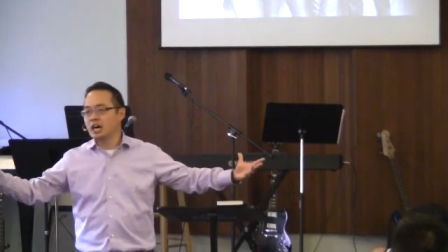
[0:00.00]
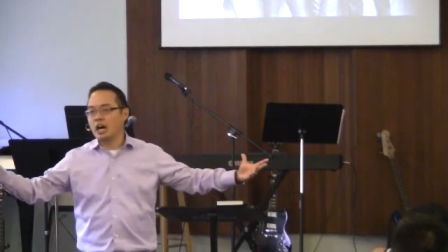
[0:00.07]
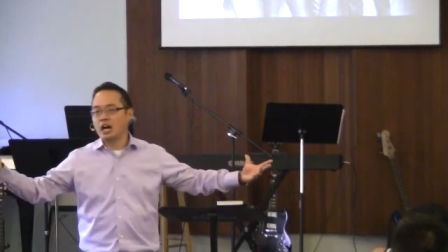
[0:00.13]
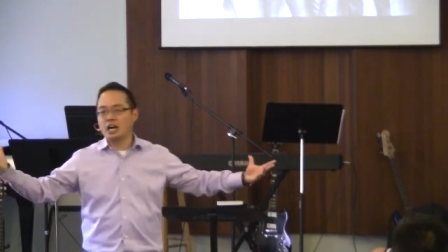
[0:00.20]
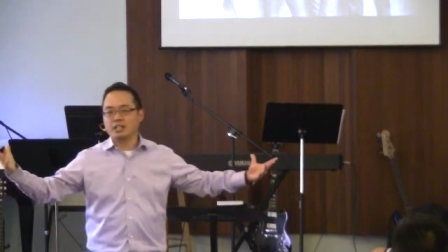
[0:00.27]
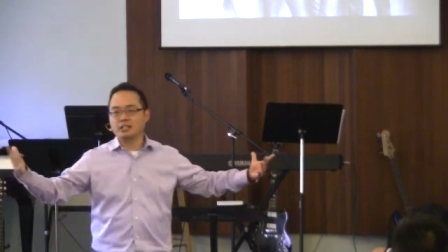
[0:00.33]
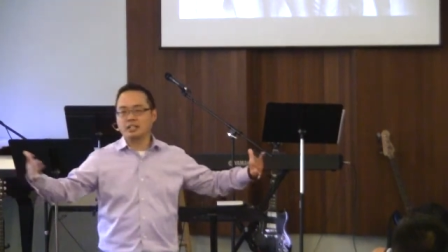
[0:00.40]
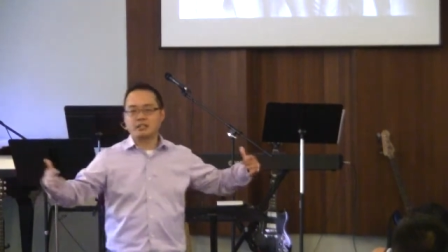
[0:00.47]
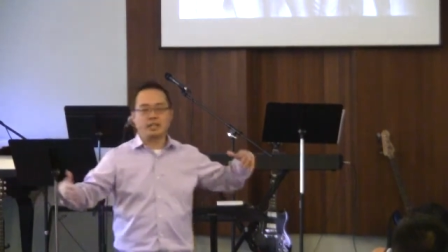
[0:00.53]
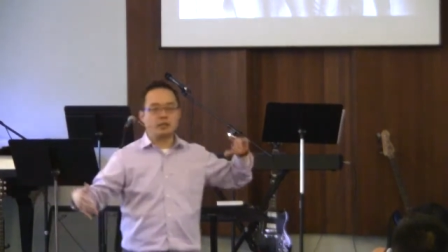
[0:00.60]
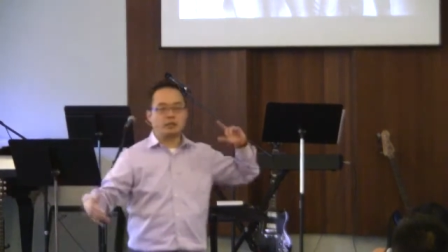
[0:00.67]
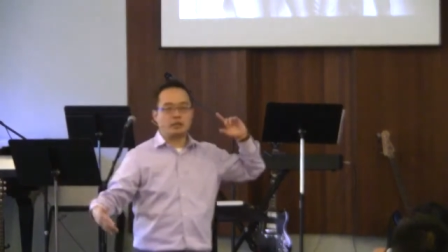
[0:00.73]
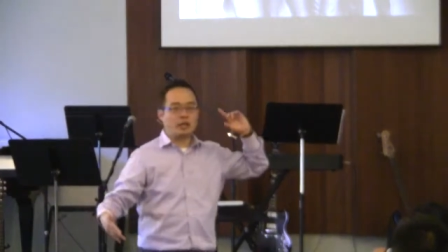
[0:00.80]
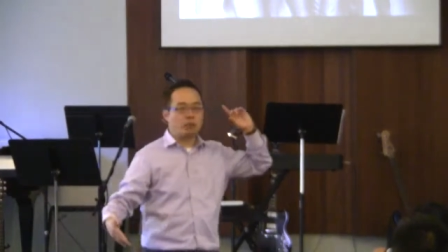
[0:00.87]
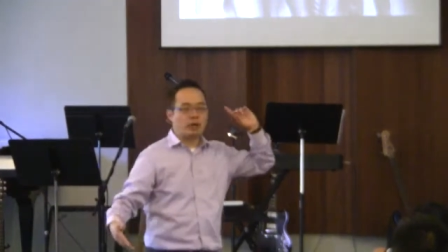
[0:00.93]
Uh, they,
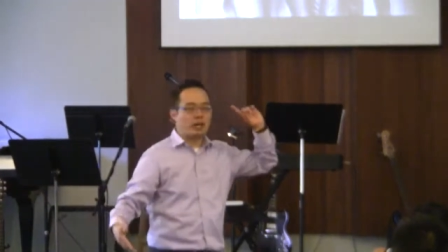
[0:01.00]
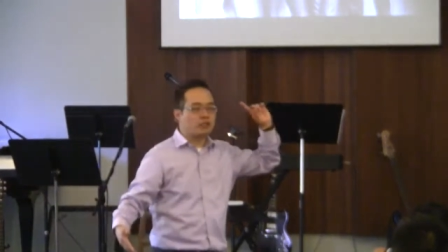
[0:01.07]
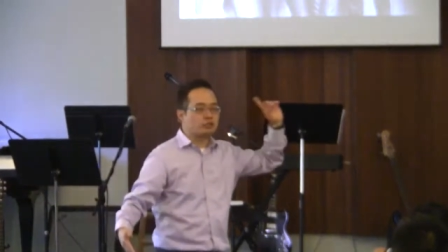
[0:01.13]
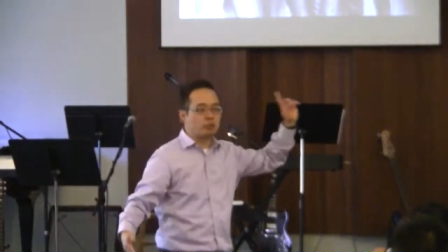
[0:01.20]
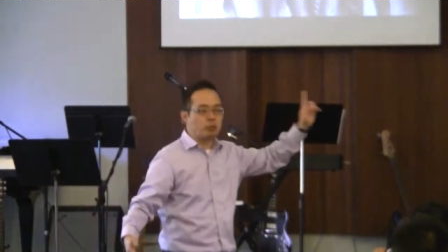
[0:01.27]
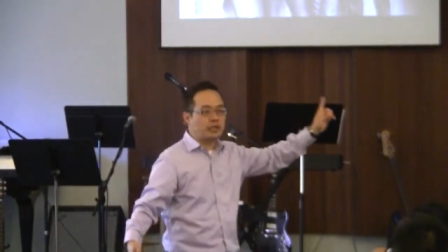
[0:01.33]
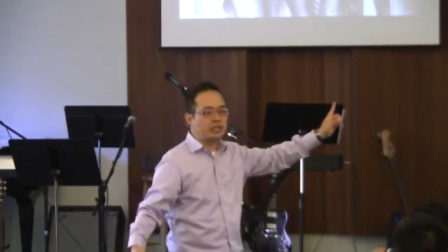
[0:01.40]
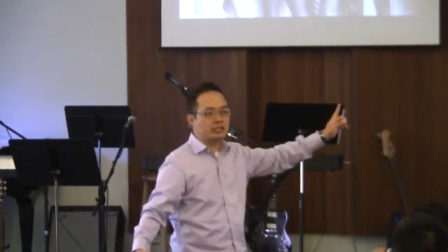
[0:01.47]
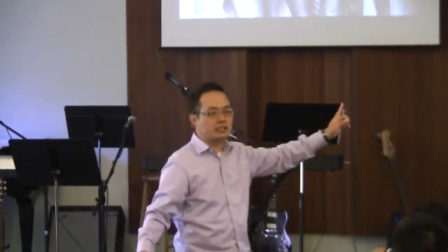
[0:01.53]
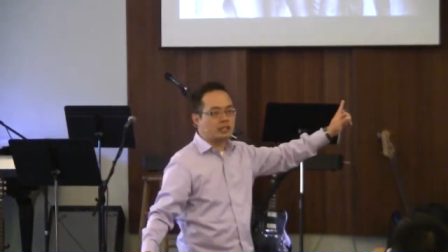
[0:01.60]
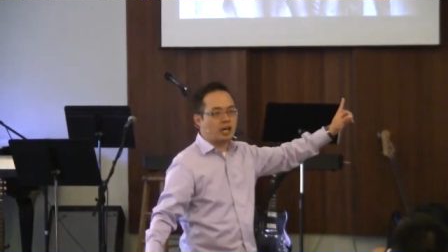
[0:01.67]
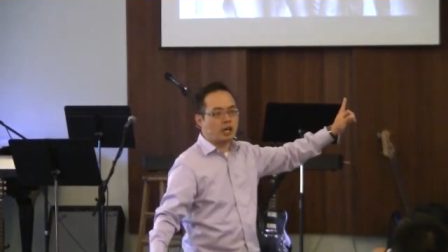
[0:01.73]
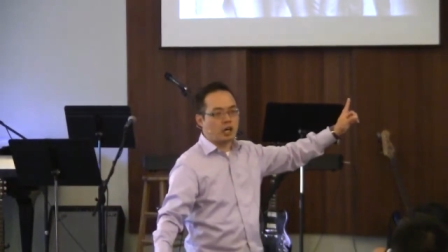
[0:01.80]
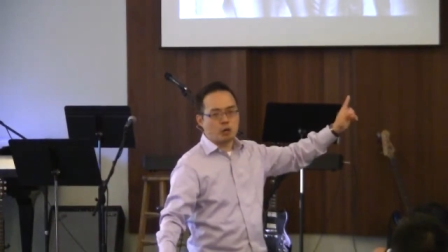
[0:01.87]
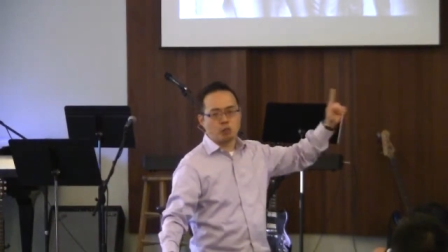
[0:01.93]
they went on to win
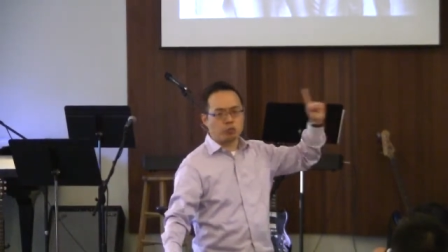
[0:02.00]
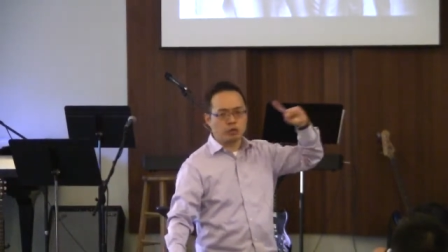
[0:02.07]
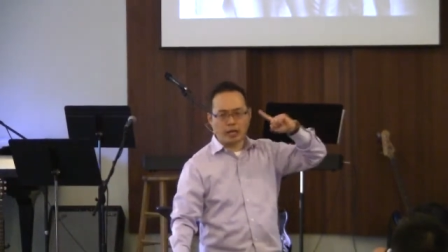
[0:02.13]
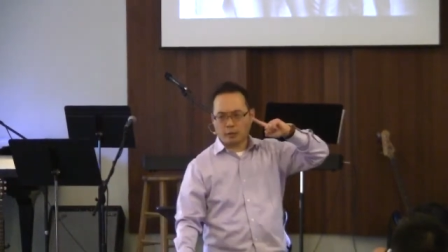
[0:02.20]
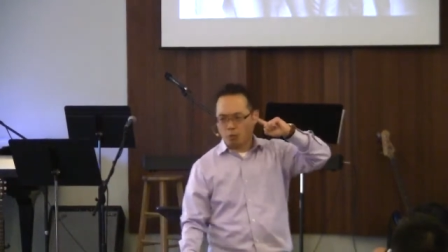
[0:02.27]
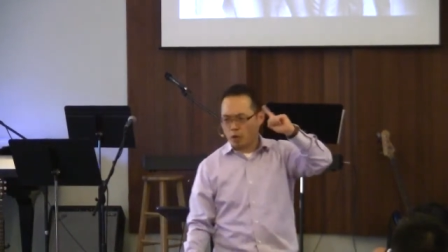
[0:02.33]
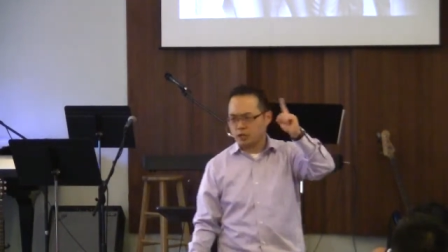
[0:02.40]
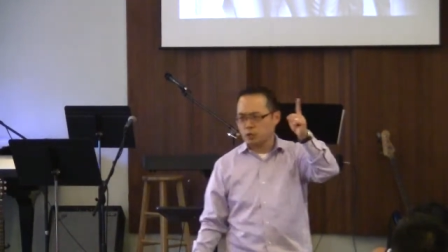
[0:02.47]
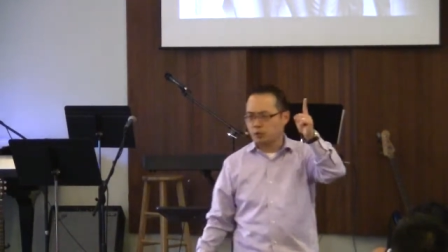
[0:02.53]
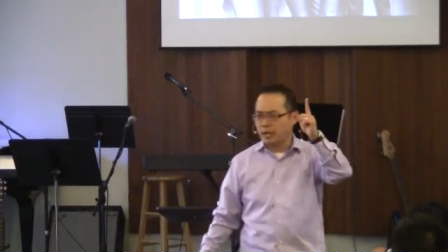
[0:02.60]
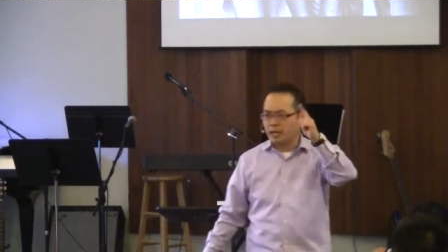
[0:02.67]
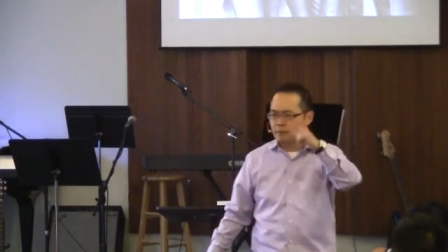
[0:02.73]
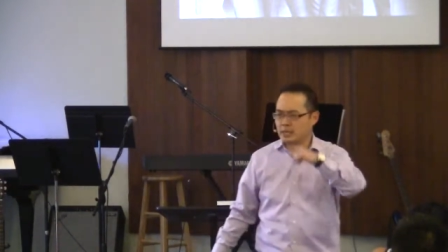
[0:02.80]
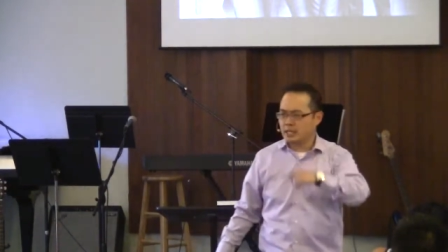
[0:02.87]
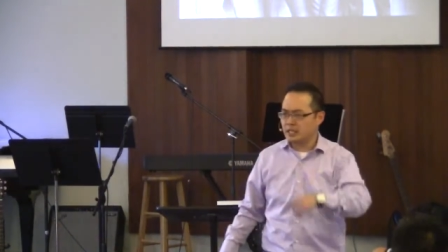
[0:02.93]
uh, uh like one
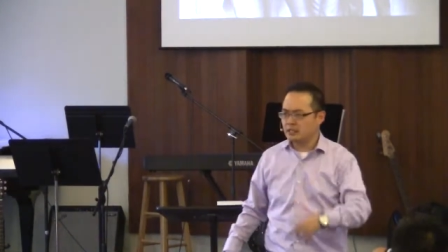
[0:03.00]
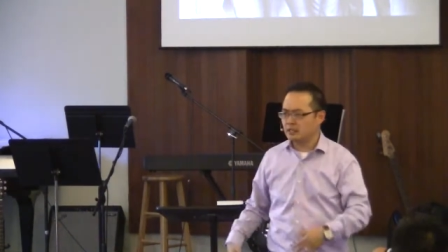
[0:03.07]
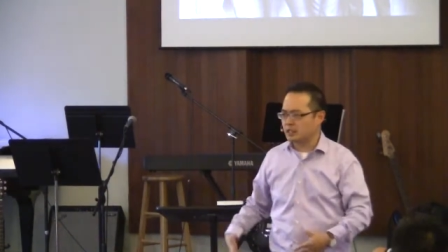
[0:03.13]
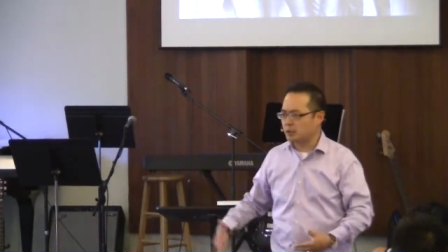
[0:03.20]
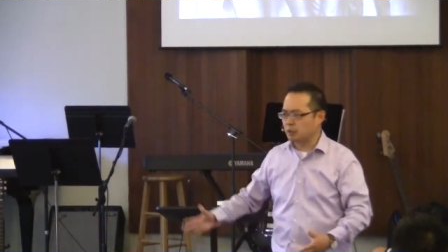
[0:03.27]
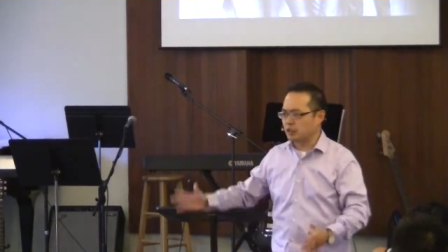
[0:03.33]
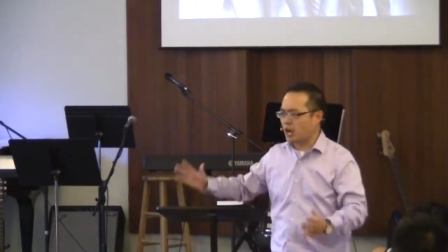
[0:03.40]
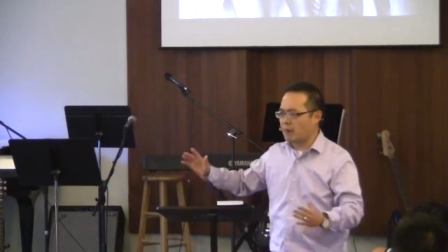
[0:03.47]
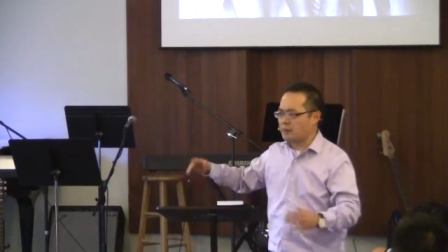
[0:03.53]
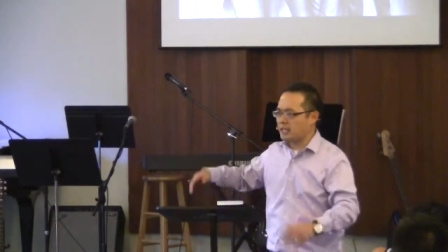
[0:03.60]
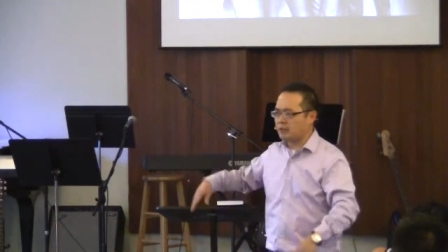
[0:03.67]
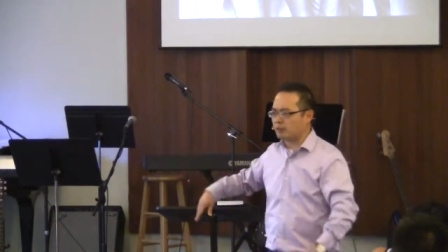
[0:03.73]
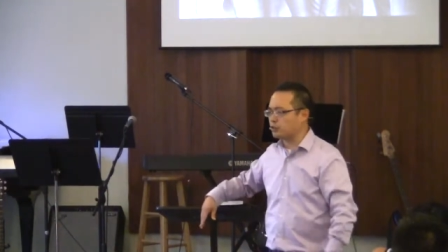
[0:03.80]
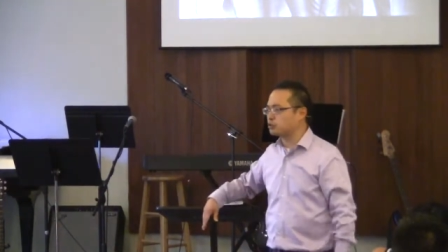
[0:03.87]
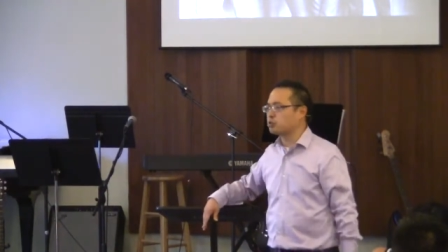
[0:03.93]
Grammy, they were
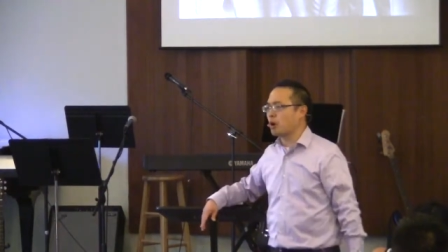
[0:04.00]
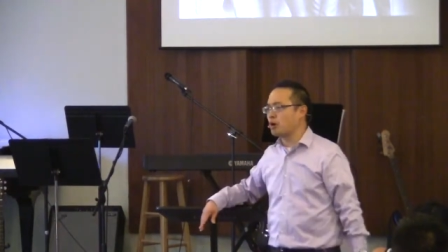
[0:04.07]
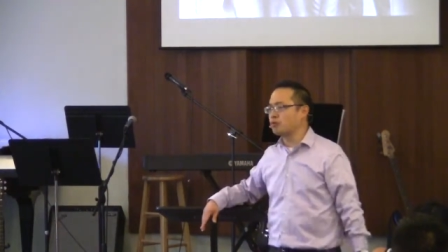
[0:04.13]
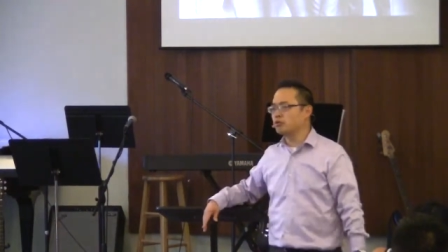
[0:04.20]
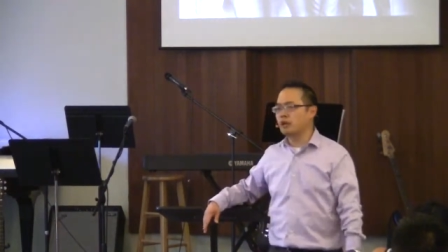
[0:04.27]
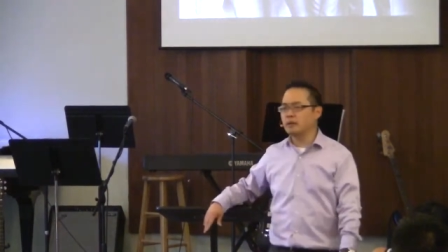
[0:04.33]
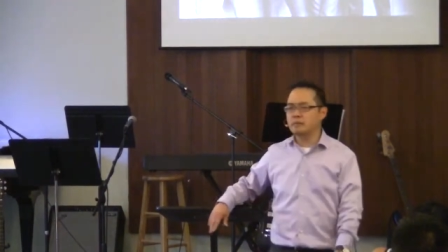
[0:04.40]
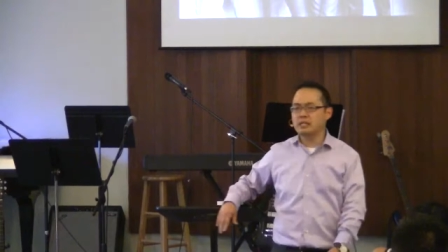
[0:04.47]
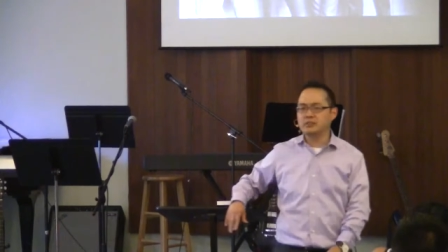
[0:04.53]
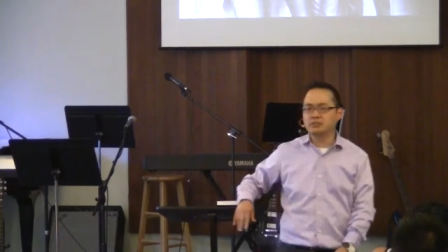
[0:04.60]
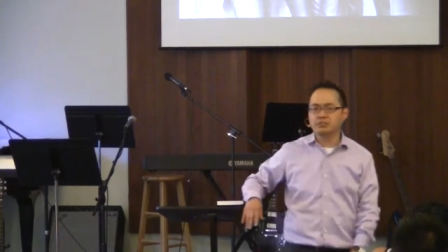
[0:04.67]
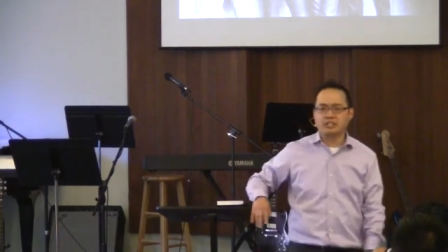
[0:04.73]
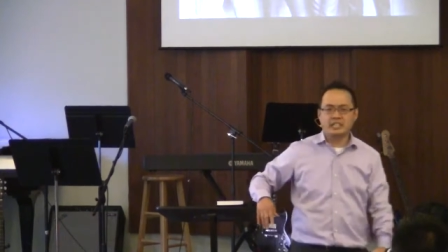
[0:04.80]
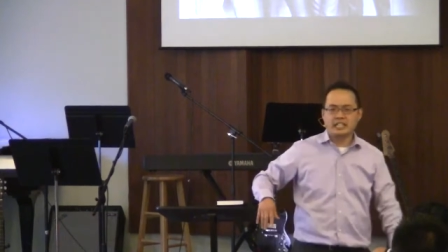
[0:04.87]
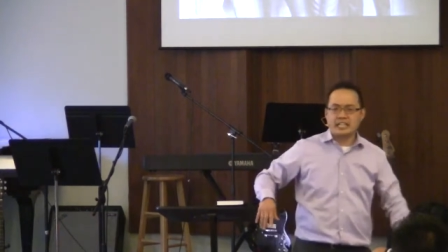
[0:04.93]
nominated for 12 Grammys,